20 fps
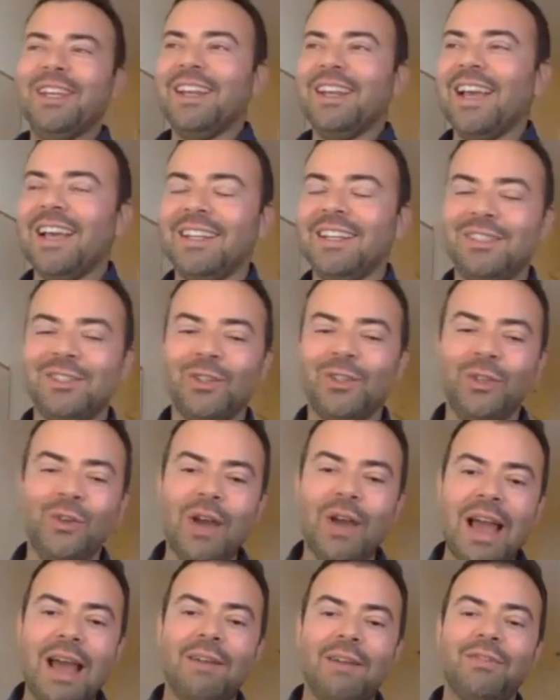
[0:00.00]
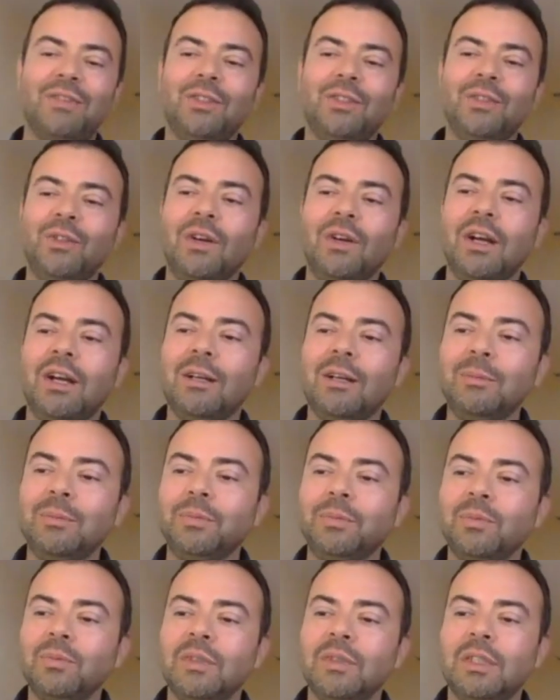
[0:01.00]
at. So you have
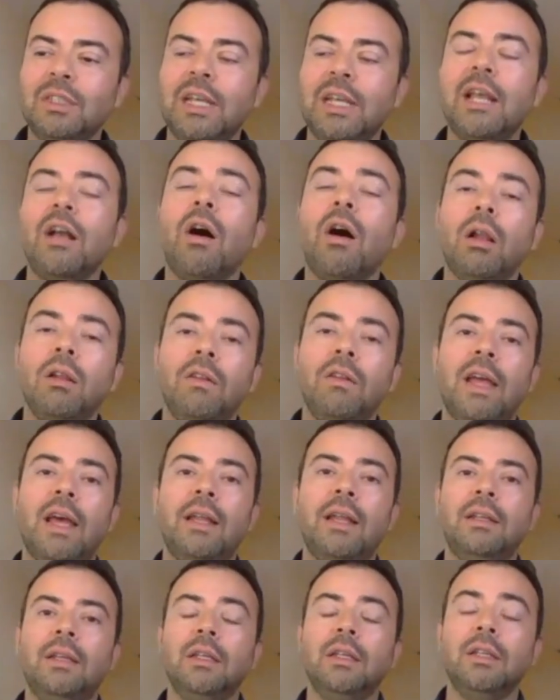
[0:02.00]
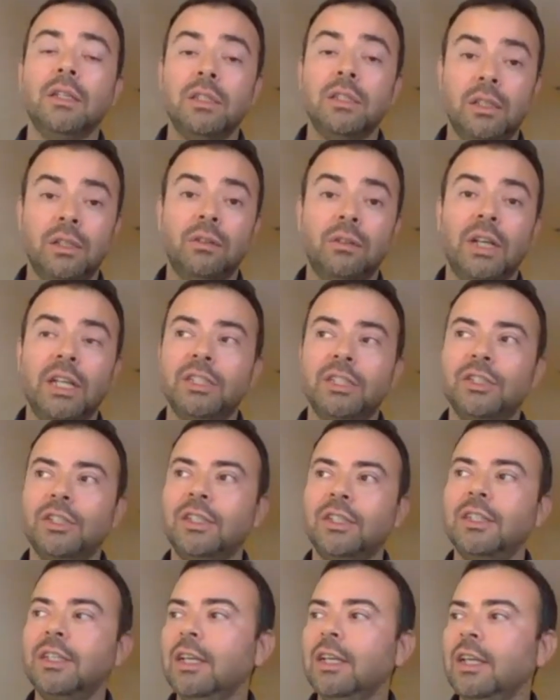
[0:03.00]
to take all of that in
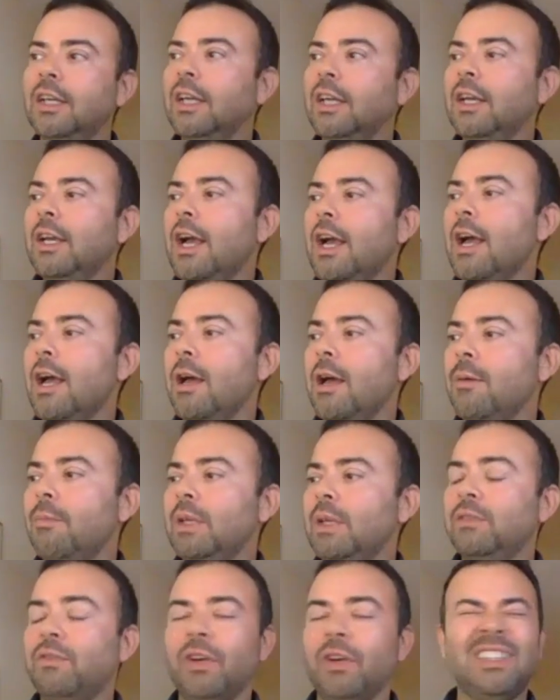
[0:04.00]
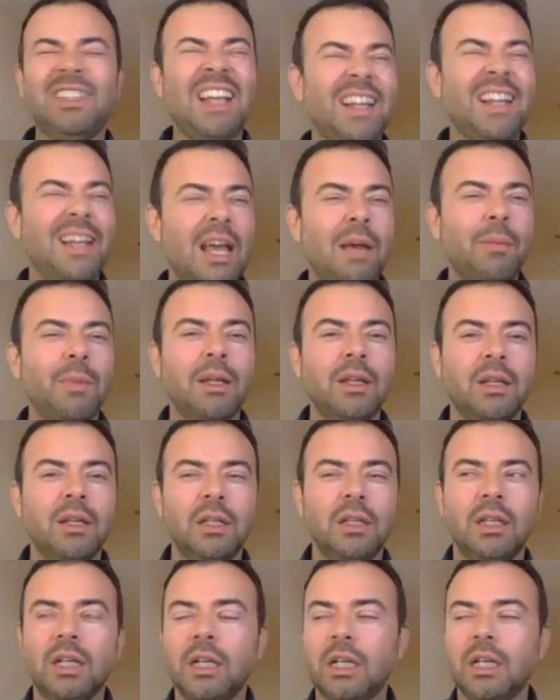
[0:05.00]
consideration. It's very dynamic.
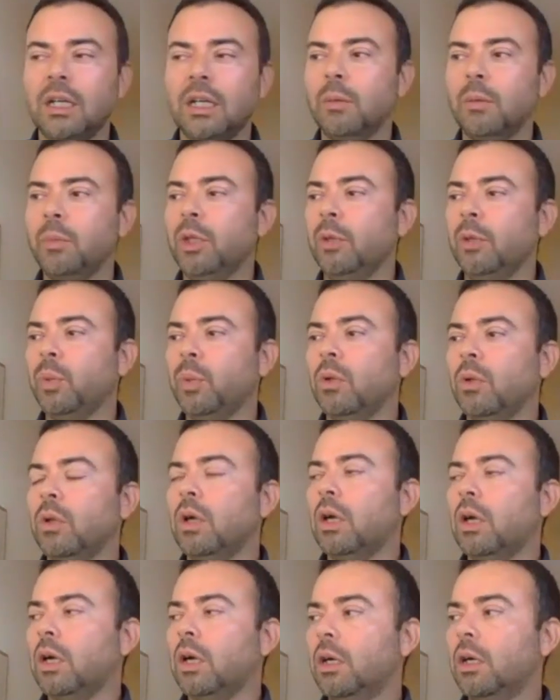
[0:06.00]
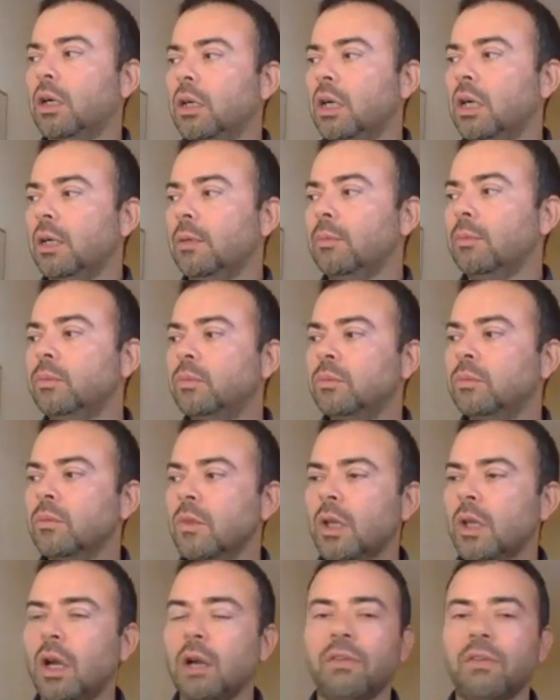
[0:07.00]
People are
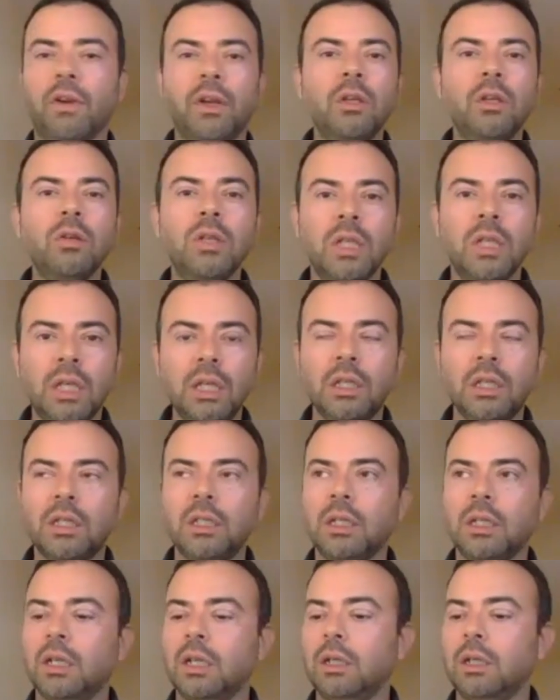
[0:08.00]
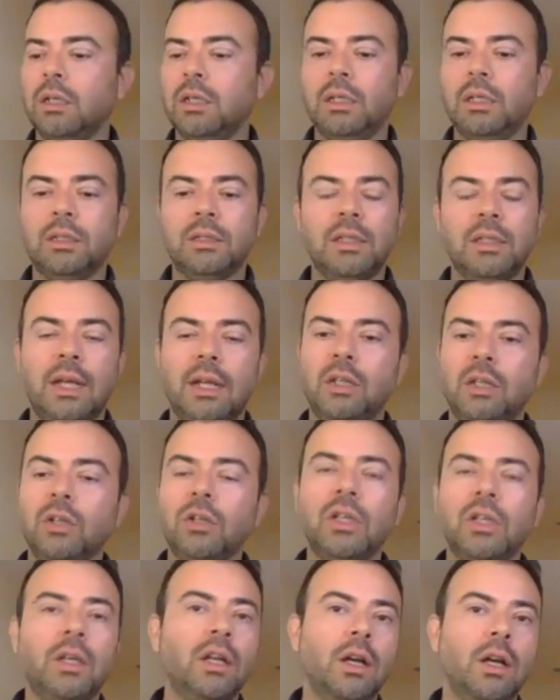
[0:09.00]
very unique. It's not a
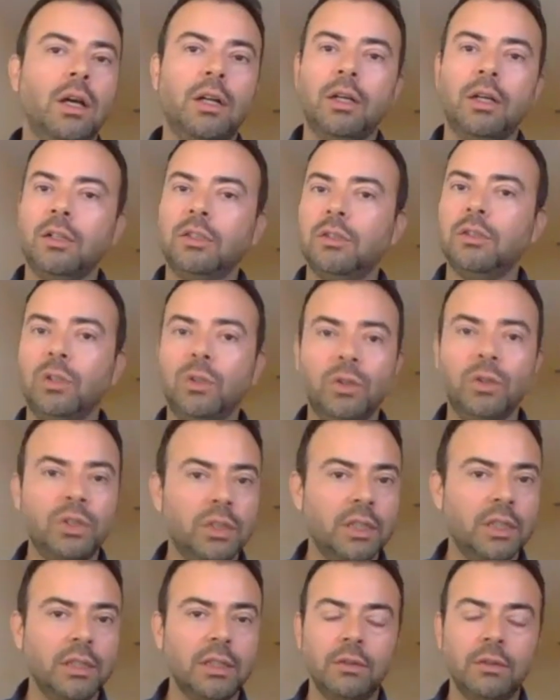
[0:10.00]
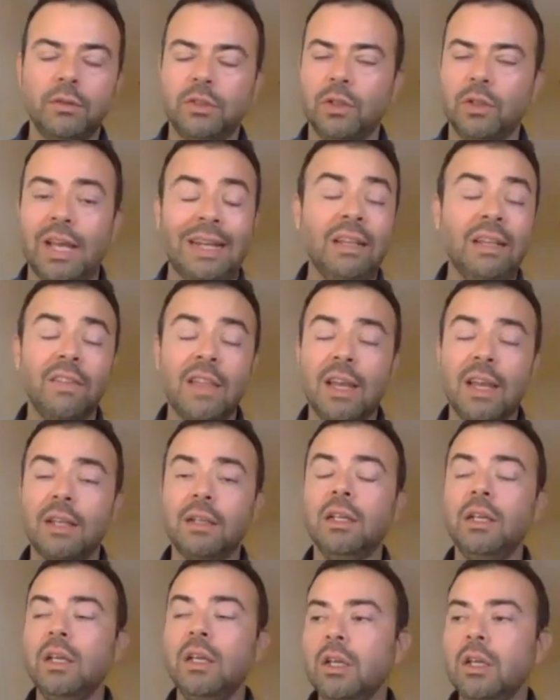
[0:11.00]
cookie cutter solution to any of
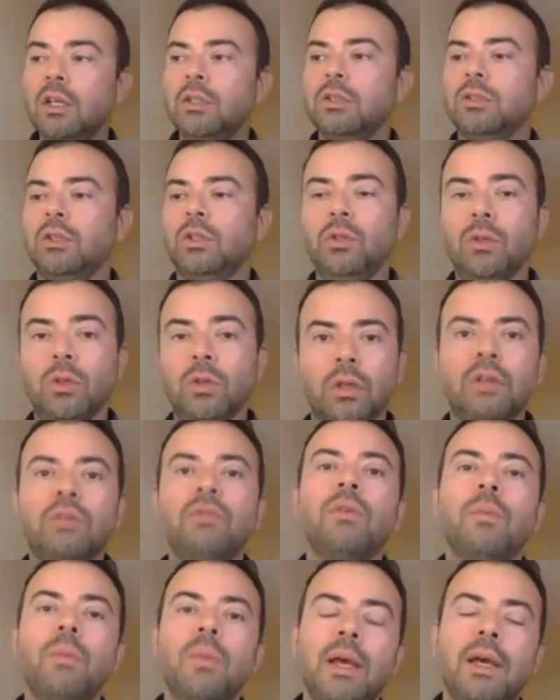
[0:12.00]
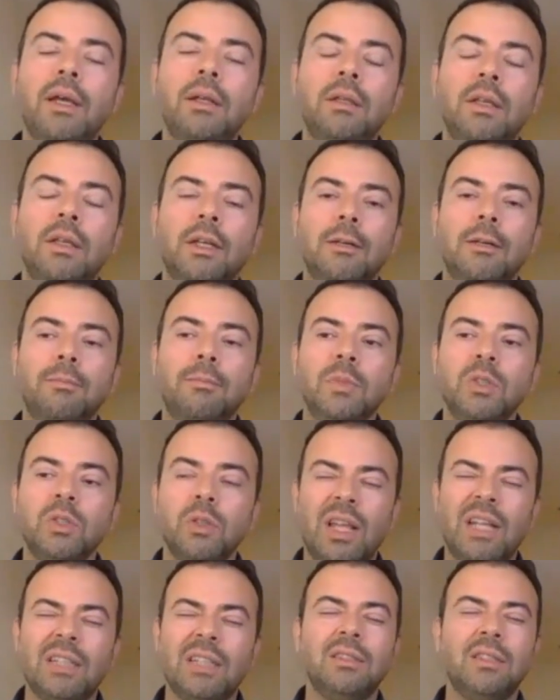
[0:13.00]
that. So you learn from that.
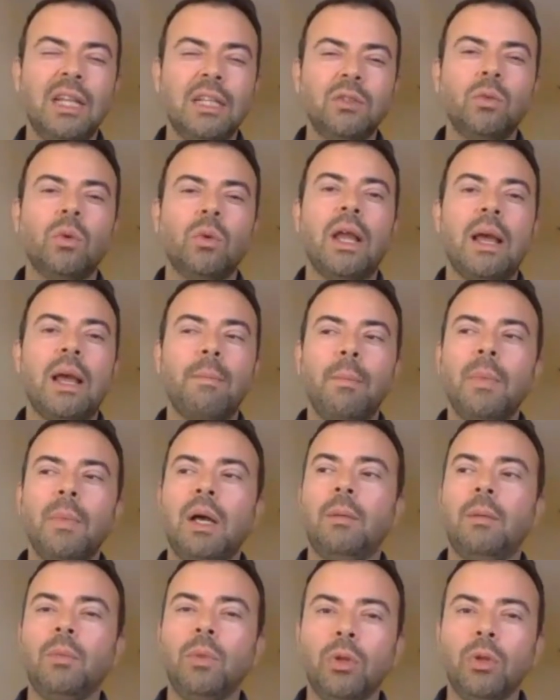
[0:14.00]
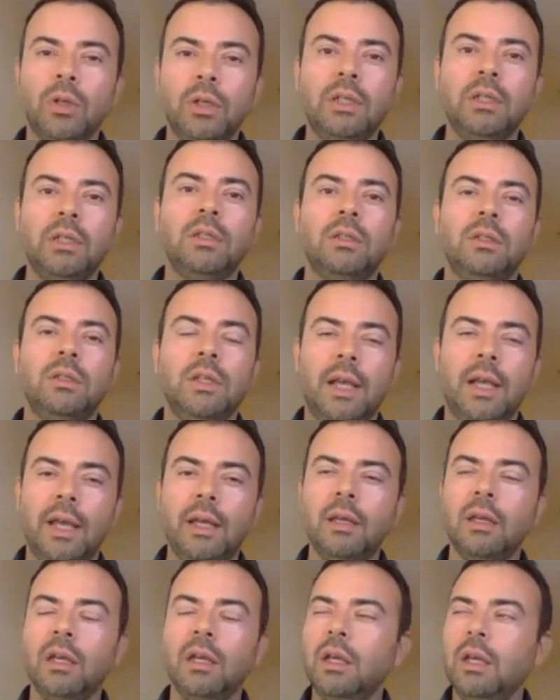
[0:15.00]
So that's what I'm learning
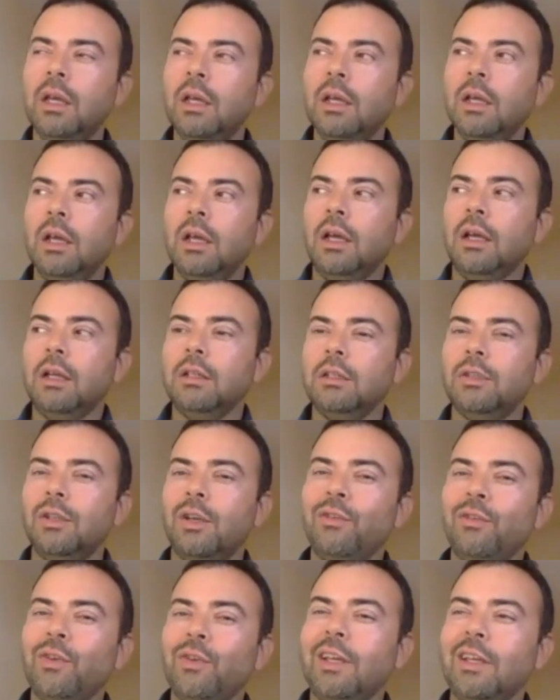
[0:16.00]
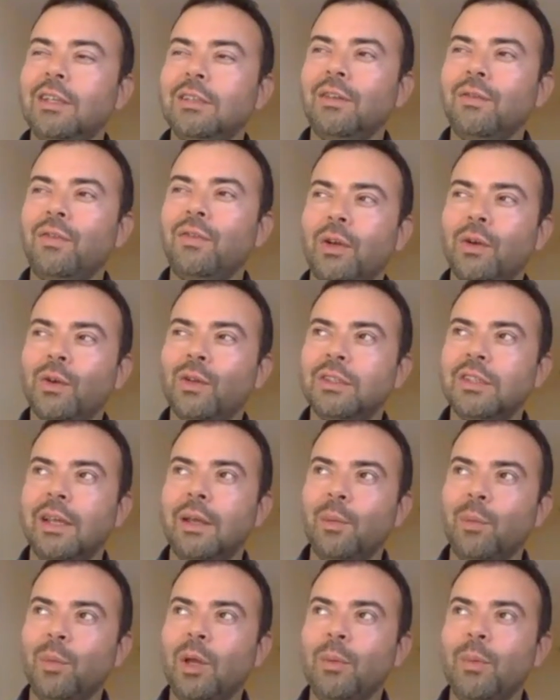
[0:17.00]
today. So if, I guess if there was
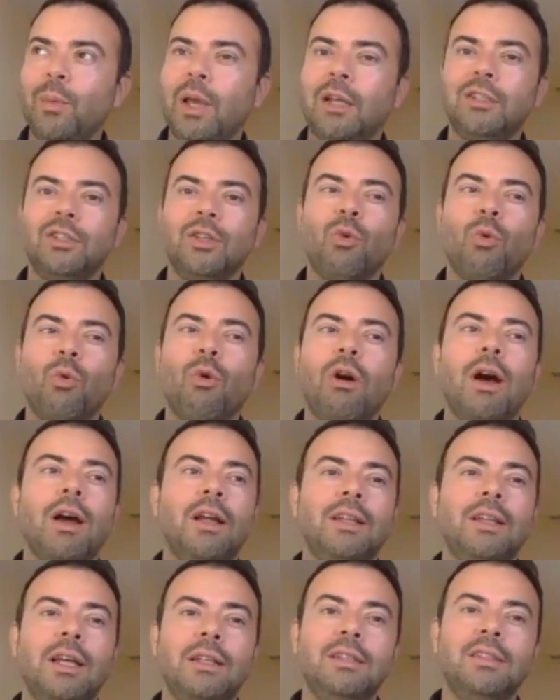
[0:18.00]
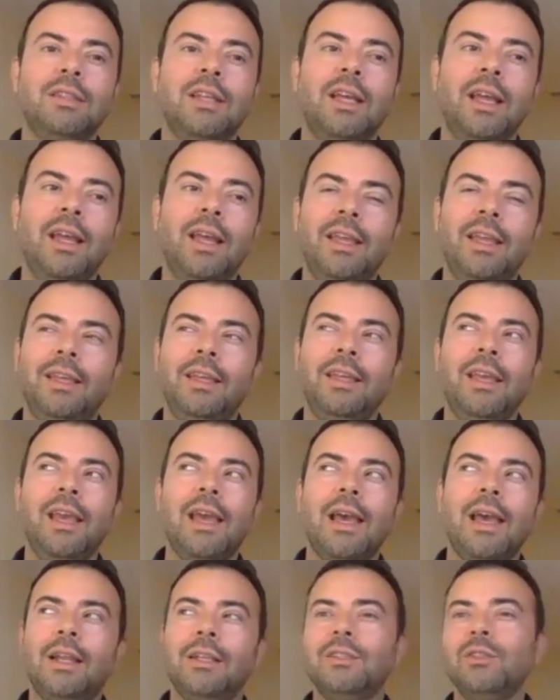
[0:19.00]
a magic wand, I'd say,
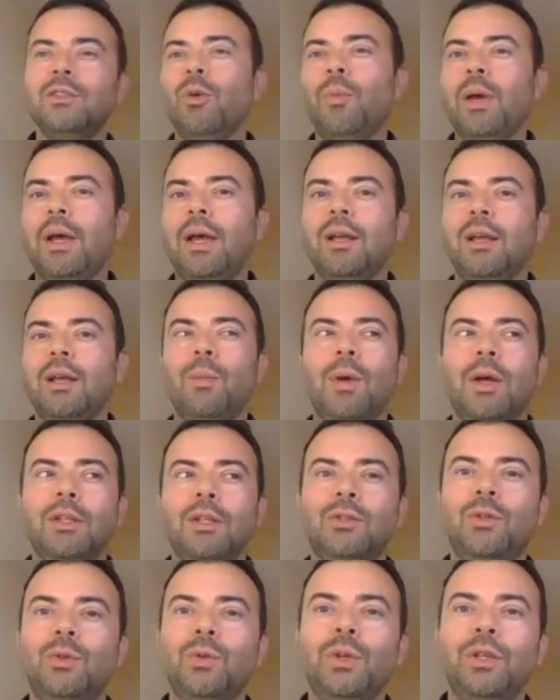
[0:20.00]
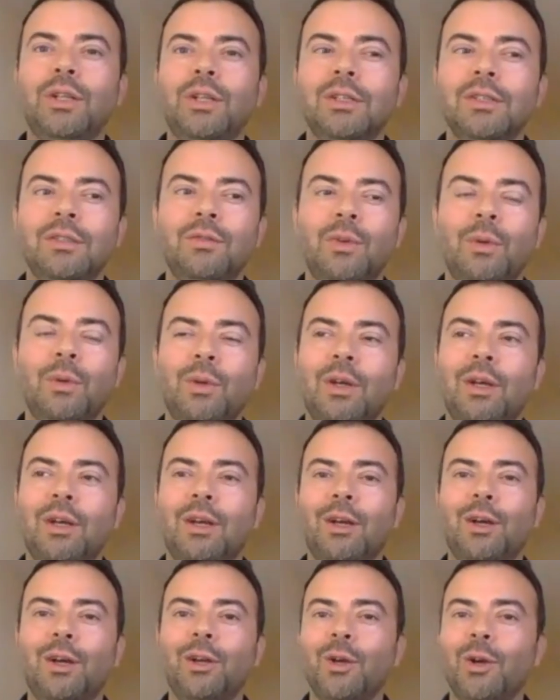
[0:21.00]
yeah, let's go back about 2-3 years from
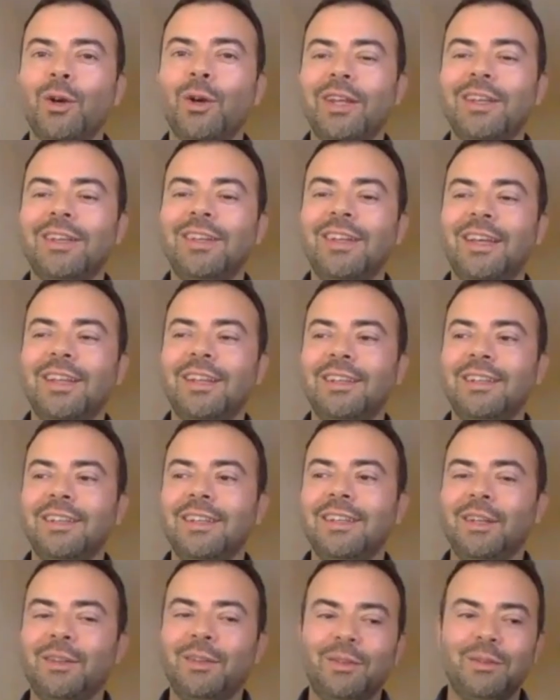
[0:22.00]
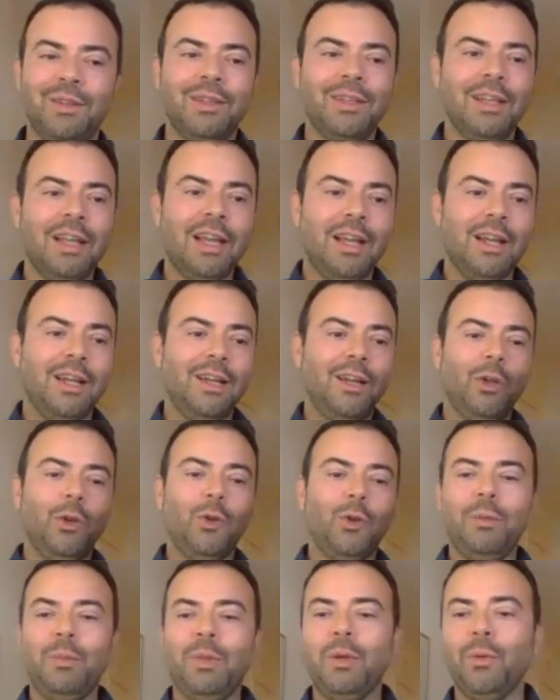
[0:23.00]
ago and kind of
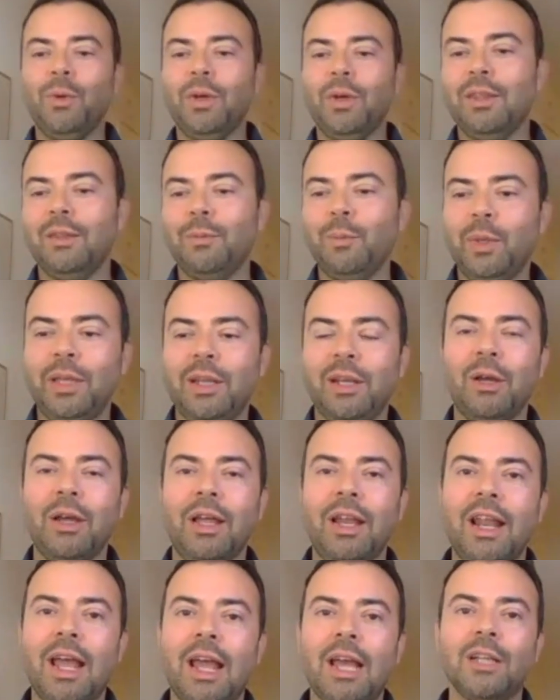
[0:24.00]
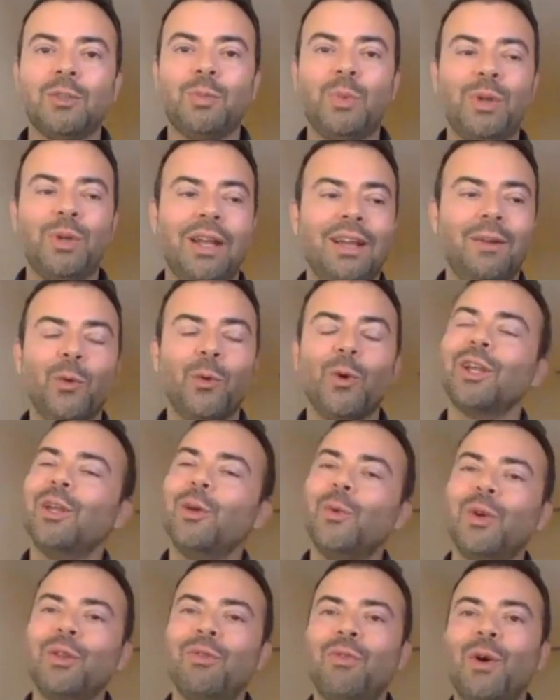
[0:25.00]
anoint me with being an expert at
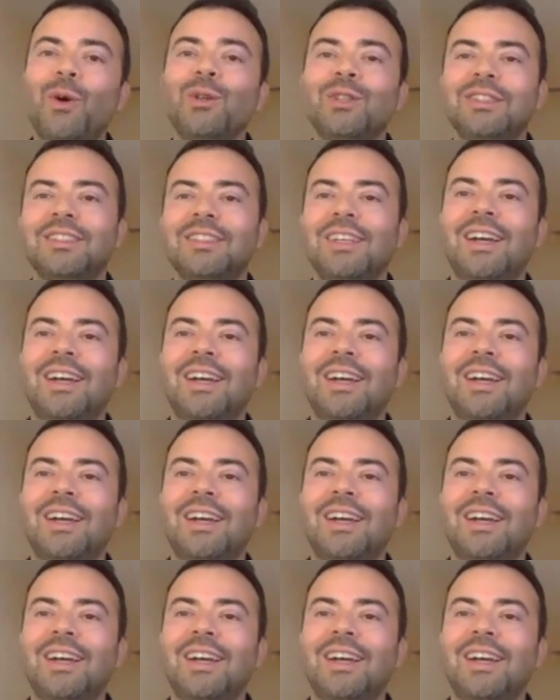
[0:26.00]
working with folks